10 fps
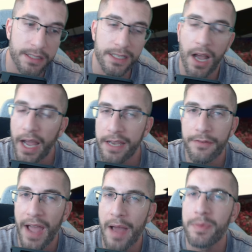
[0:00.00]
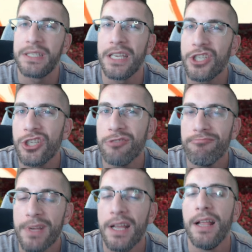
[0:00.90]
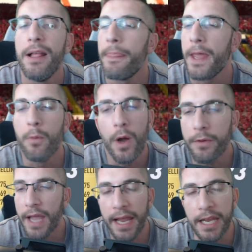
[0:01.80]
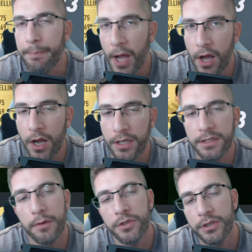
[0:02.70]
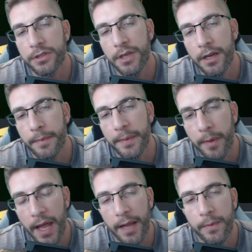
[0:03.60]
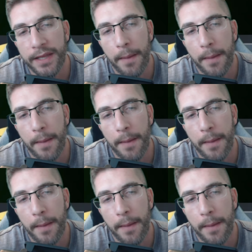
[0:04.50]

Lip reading: kind of out of position. They won't any perks. They're just going to be playing with their